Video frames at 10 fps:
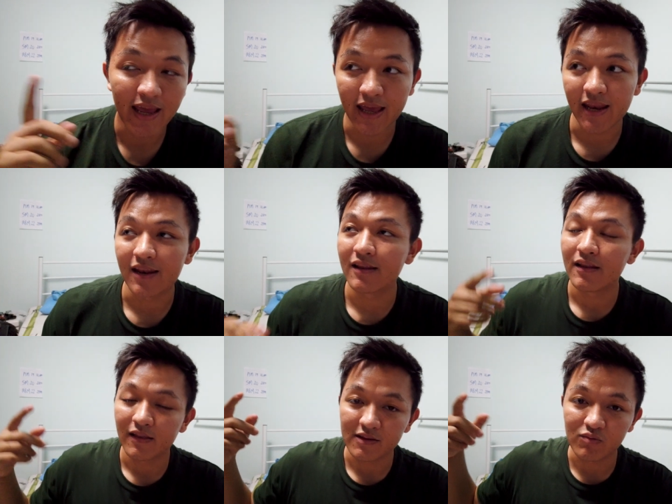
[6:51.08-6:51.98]
and
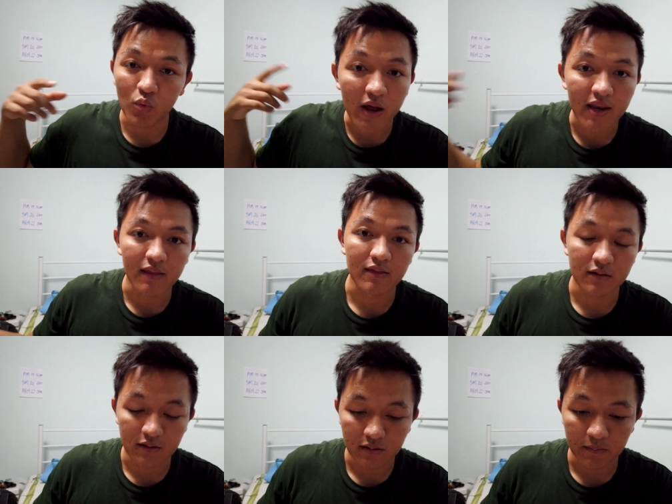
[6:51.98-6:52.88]
there's one in
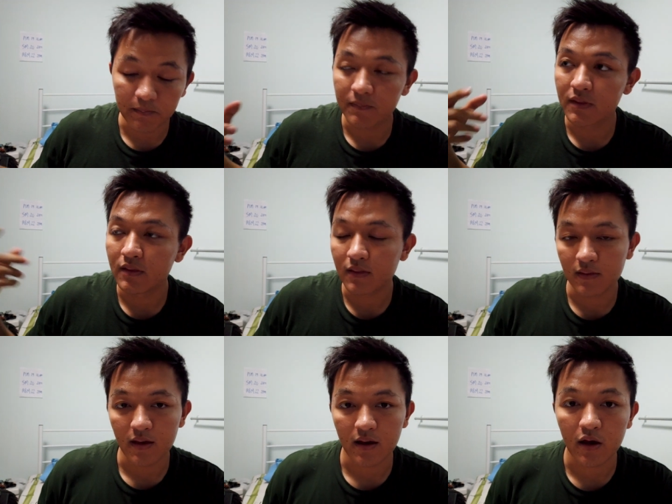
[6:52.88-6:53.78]

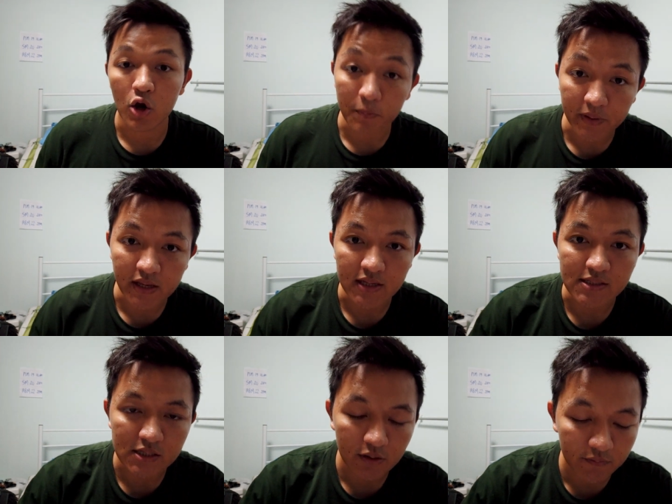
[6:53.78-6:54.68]
their company
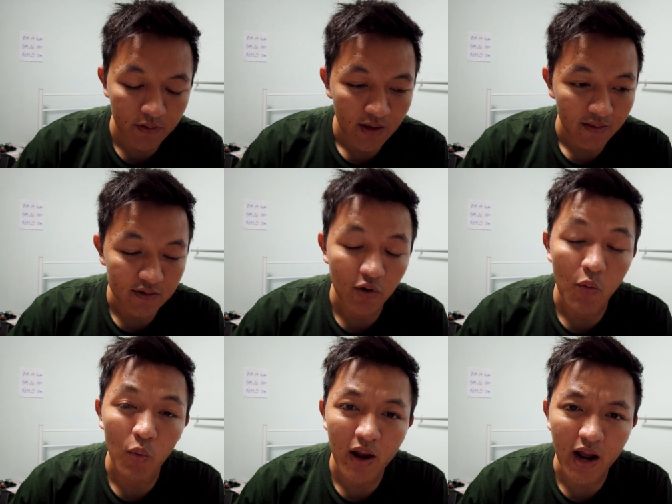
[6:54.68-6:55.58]
itself. There's
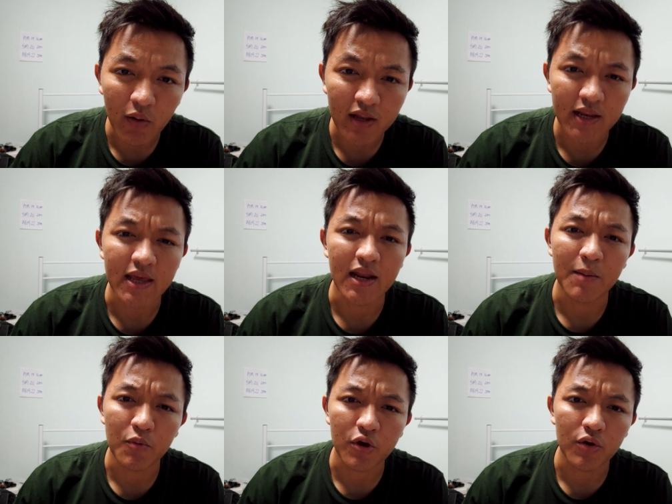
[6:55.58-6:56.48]
only one outlet in
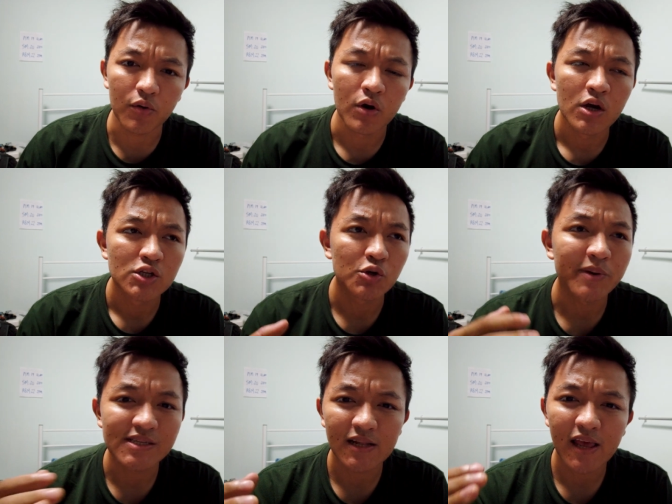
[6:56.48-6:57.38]
Amokyo. So
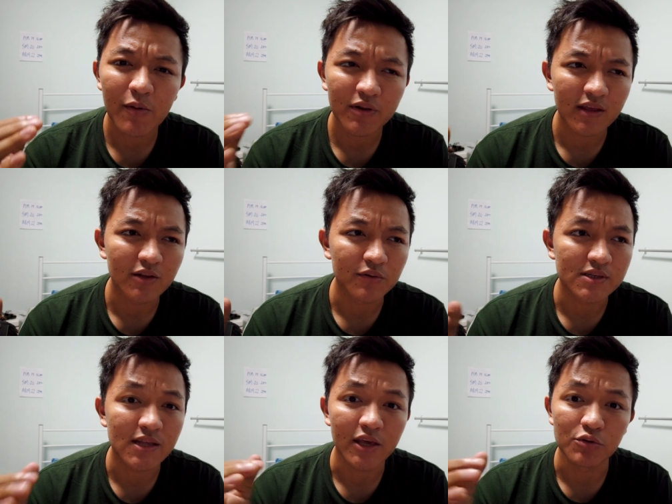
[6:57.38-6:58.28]
basically what they do
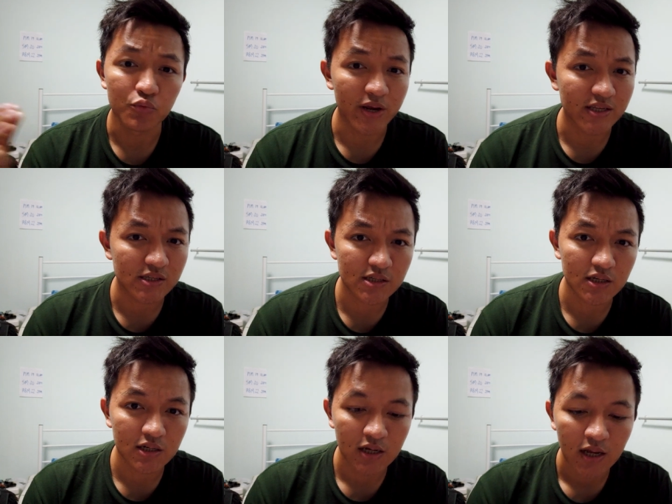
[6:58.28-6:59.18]
is that you
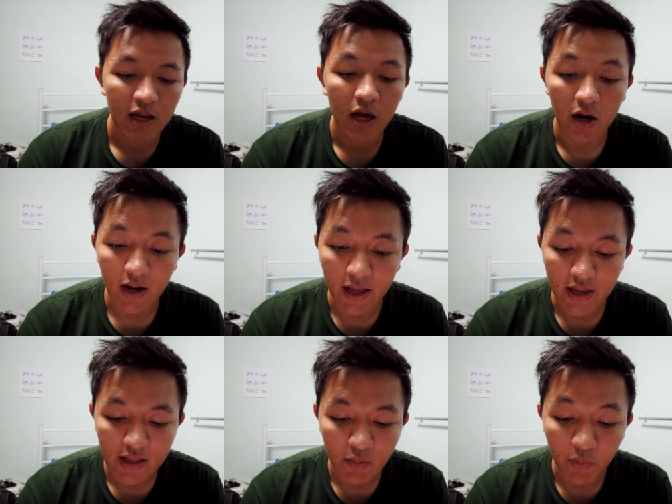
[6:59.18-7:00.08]
register
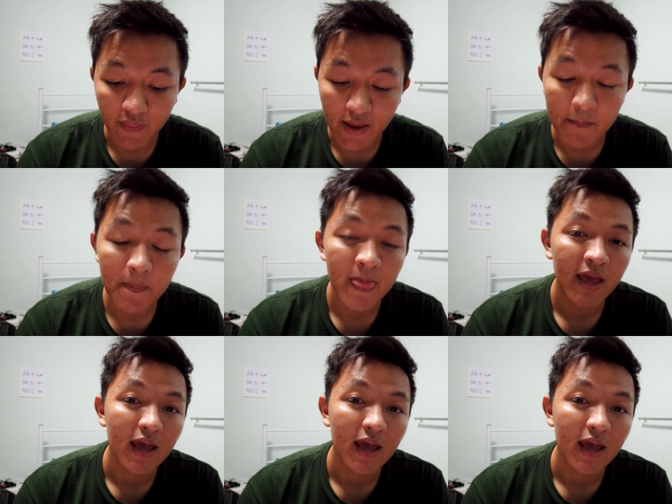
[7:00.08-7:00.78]
online with them,